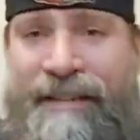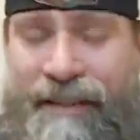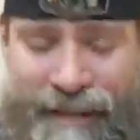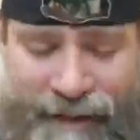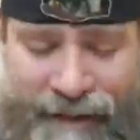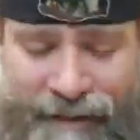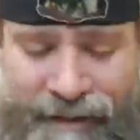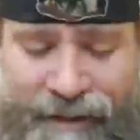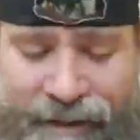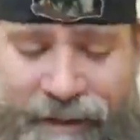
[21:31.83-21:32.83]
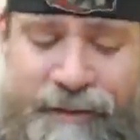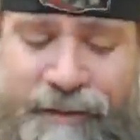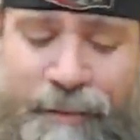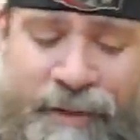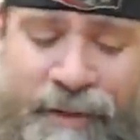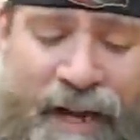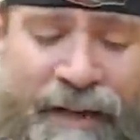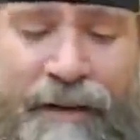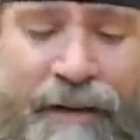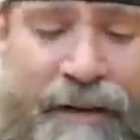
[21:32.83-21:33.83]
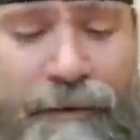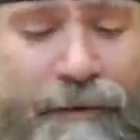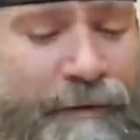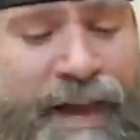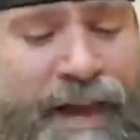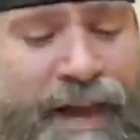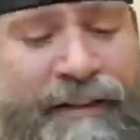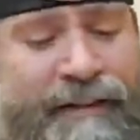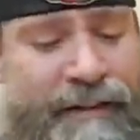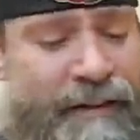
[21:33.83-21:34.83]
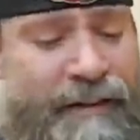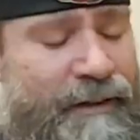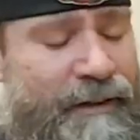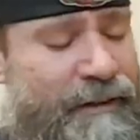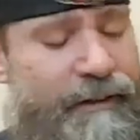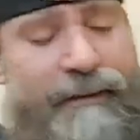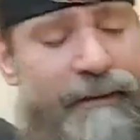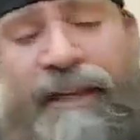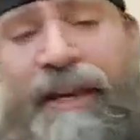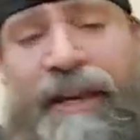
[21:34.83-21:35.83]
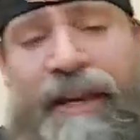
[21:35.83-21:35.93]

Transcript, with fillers: thick. This one I know for a fact the uh,